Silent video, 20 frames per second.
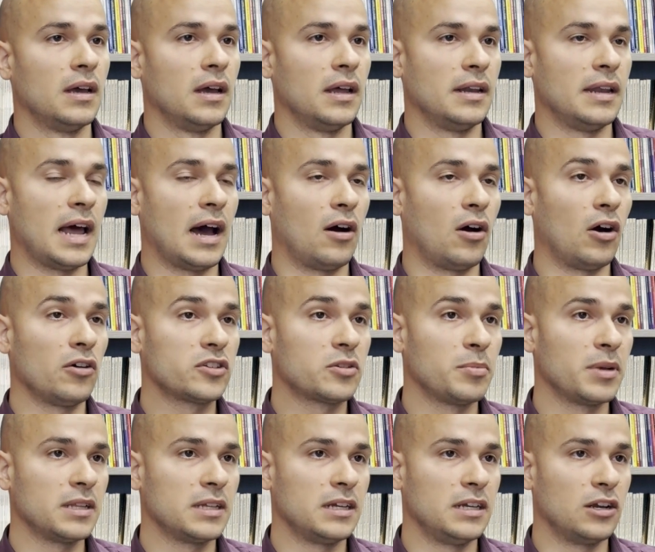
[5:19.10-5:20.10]
Now,
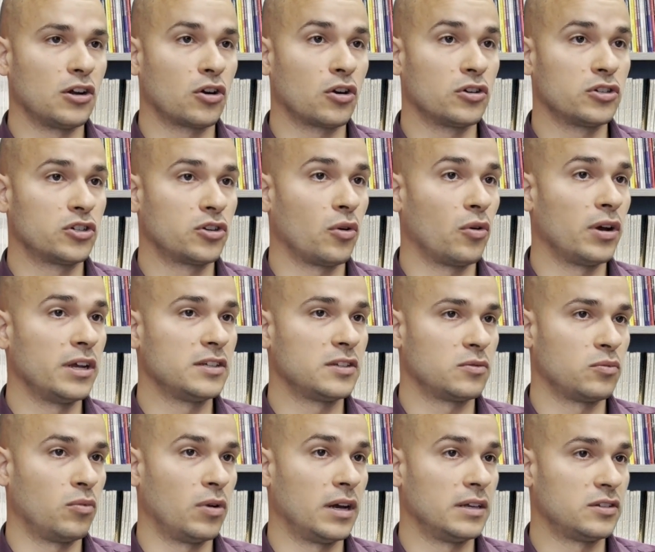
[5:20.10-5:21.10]
ultimately, her choice
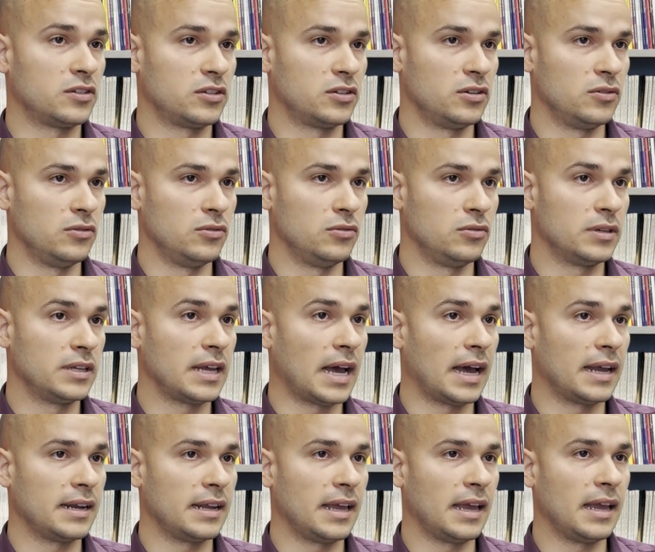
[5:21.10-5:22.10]
was to
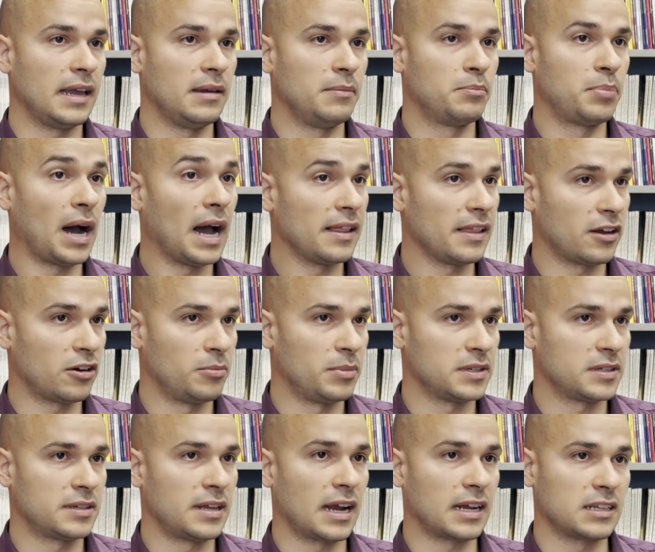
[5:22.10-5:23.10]
get a bilateral
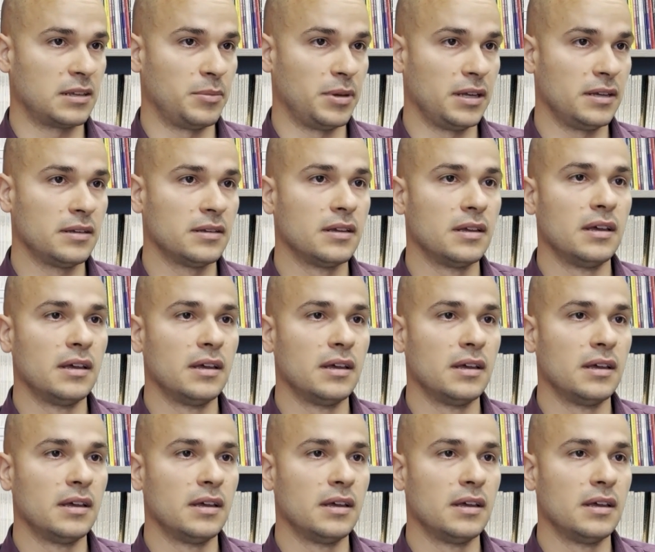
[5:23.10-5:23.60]
mastectomy.